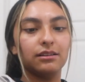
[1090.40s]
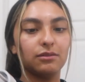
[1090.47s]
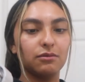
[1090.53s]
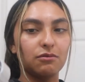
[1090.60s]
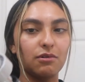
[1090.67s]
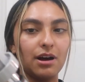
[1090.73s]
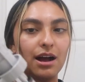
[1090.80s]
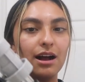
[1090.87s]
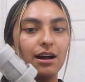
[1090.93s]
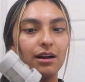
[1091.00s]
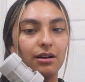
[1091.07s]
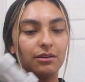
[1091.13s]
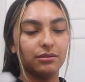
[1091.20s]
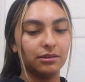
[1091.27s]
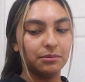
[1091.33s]

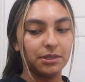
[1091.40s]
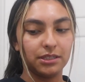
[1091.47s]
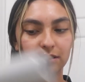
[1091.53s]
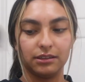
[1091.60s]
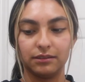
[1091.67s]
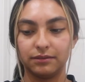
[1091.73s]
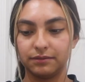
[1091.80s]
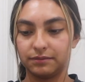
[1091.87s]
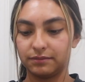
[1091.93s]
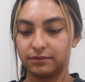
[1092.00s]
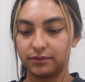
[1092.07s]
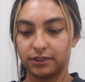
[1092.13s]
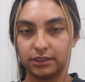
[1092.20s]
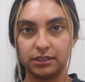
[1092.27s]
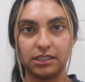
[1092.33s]
Wow, let me see.
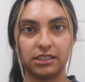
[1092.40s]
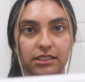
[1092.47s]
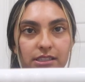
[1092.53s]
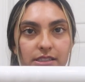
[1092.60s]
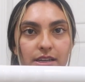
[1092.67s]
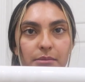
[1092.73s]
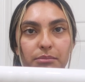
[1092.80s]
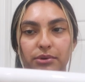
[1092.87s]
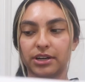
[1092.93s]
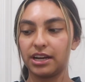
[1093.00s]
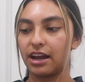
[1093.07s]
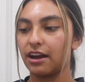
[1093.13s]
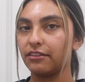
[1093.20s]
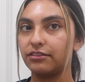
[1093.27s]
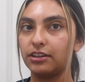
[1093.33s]
This is a
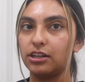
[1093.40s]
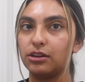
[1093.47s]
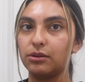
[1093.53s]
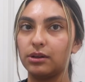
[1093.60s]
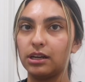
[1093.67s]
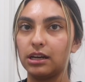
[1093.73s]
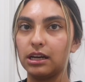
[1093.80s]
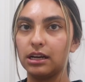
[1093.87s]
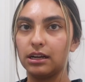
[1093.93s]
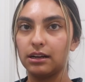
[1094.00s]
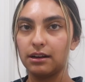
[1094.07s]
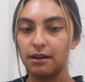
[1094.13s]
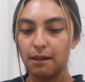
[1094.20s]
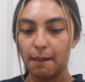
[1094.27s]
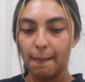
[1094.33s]
pretty hefty duty
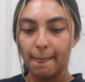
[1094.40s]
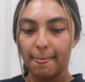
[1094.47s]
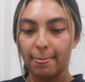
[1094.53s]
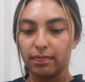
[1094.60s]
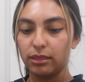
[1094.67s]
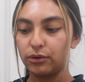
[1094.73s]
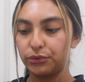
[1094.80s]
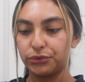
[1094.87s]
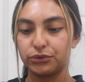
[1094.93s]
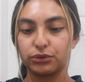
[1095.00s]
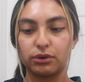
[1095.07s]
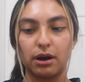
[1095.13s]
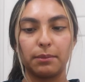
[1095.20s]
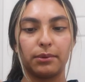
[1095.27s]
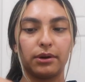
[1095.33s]
little
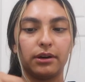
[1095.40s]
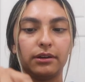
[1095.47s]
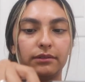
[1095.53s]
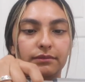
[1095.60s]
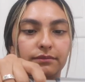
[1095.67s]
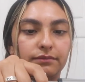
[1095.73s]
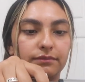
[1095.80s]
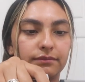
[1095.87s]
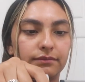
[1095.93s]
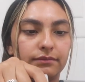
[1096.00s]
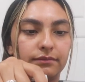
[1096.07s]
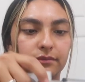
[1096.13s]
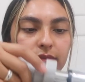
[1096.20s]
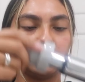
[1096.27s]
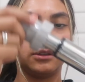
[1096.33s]
scrubber.
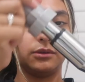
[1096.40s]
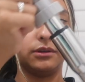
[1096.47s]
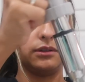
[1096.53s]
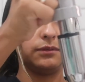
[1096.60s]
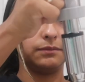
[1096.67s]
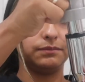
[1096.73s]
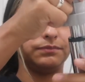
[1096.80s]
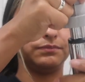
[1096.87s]
Hold on.